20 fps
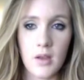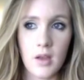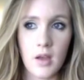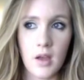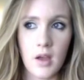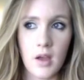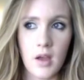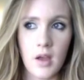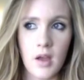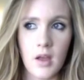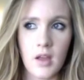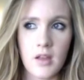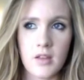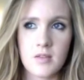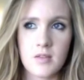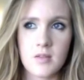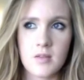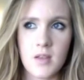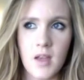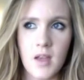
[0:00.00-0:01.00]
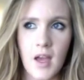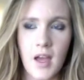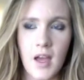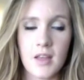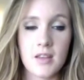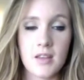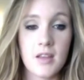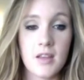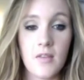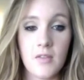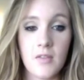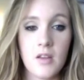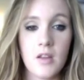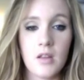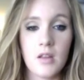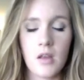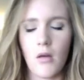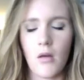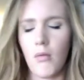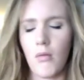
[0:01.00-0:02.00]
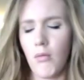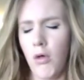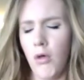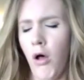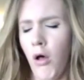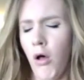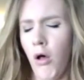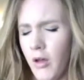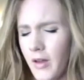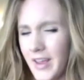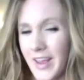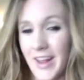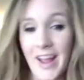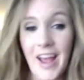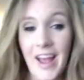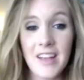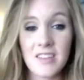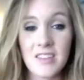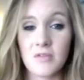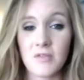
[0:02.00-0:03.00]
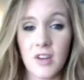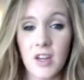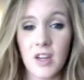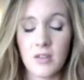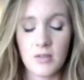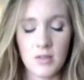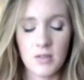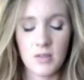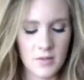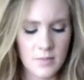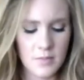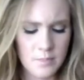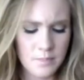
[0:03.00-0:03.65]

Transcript: It definitely it has a fragrance,